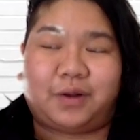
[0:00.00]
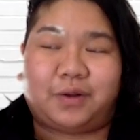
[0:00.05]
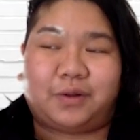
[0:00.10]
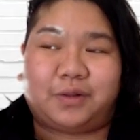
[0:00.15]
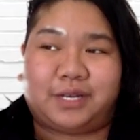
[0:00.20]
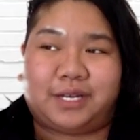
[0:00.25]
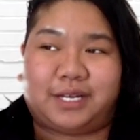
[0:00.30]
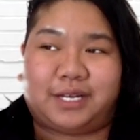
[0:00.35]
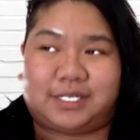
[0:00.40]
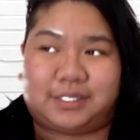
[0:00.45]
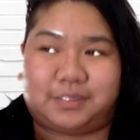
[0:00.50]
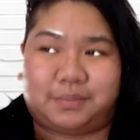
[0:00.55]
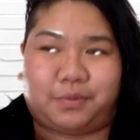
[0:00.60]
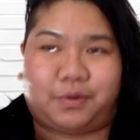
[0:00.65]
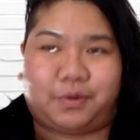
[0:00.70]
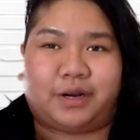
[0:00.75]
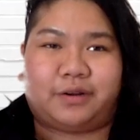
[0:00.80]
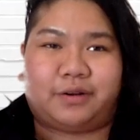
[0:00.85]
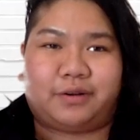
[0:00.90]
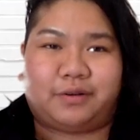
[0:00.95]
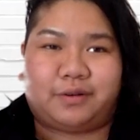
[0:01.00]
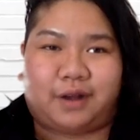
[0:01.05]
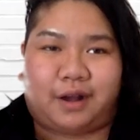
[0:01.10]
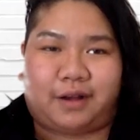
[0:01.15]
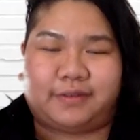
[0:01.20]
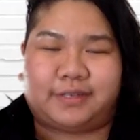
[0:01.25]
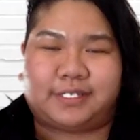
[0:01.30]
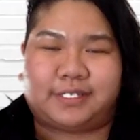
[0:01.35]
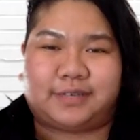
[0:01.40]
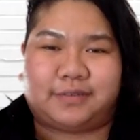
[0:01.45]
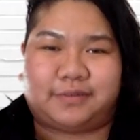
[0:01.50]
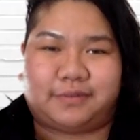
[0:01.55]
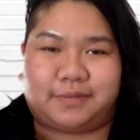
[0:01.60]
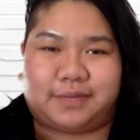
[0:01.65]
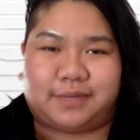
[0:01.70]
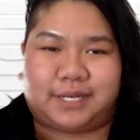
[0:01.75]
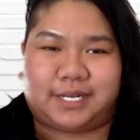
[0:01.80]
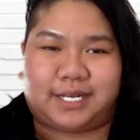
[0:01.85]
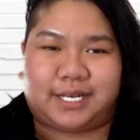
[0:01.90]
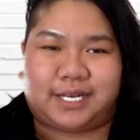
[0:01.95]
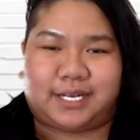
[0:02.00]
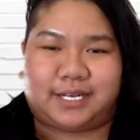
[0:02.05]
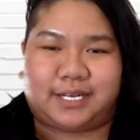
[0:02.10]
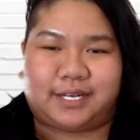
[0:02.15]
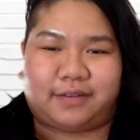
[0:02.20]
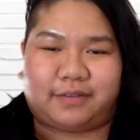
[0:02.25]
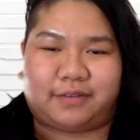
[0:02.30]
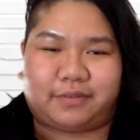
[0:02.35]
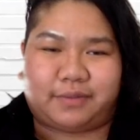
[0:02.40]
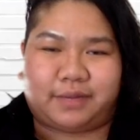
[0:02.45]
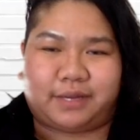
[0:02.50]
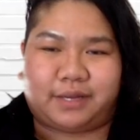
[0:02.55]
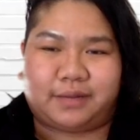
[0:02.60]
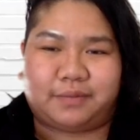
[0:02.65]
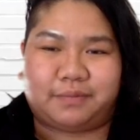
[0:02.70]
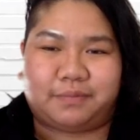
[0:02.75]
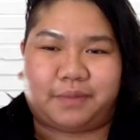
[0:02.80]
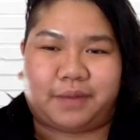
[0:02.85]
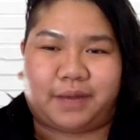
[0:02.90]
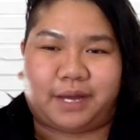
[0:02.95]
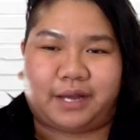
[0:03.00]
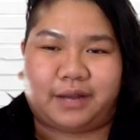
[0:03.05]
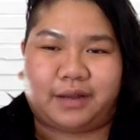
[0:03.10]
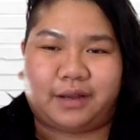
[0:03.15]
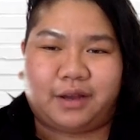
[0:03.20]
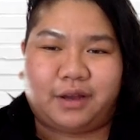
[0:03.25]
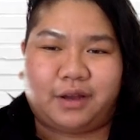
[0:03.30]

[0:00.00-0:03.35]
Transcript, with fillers: only get support, obviously, from the Canadian government, but